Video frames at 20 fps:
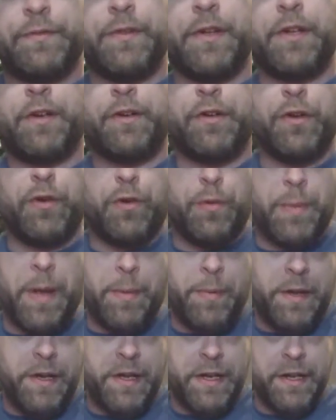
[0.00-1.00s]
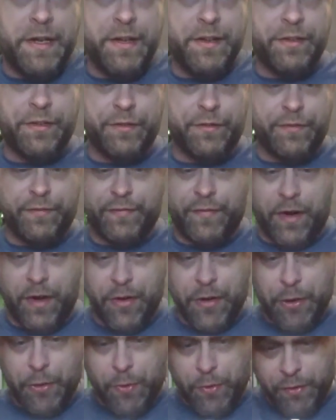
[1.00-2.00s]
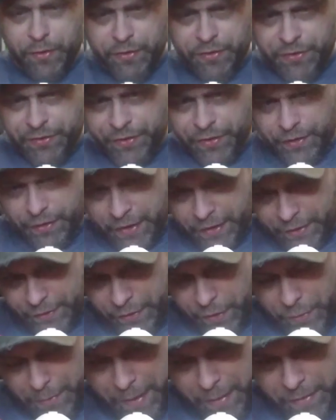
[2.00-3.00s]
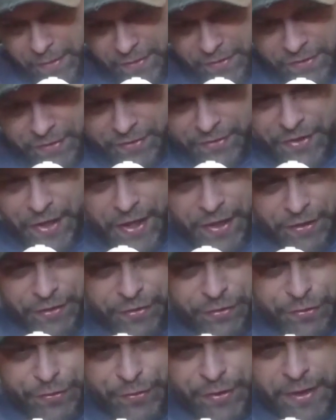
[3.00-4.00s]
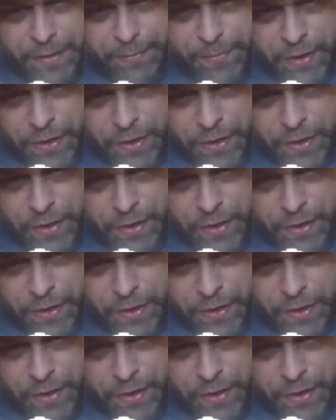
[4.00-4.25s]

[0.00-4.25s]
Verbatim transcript: I don't know. Or maybe he is following orders still. I don't know. Maybe he's just that extreme,